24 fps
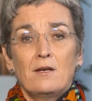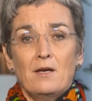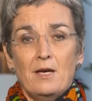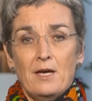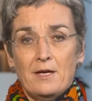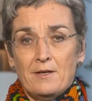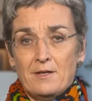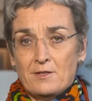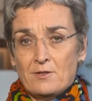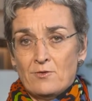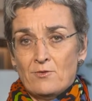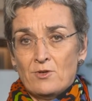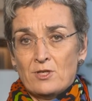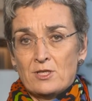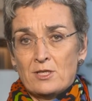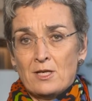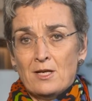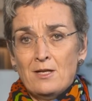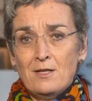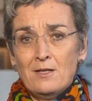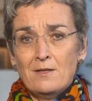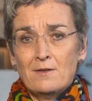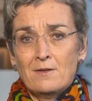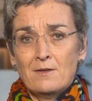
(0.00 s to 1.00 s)
And as a
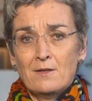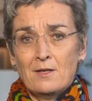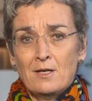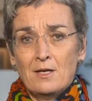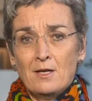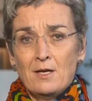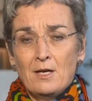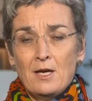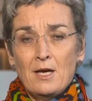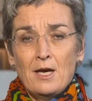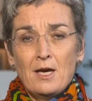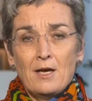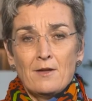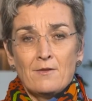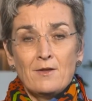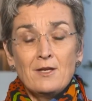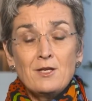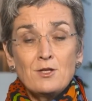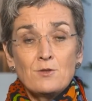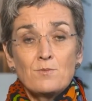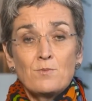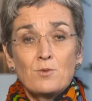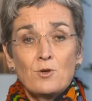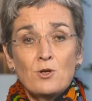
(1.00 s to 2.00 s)
result,
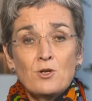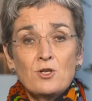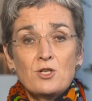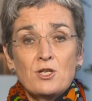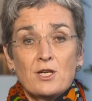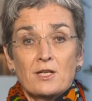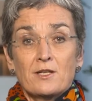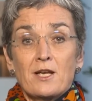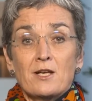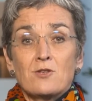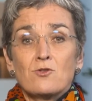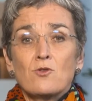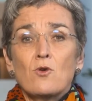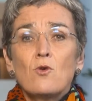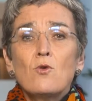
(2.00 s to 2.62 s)
this project has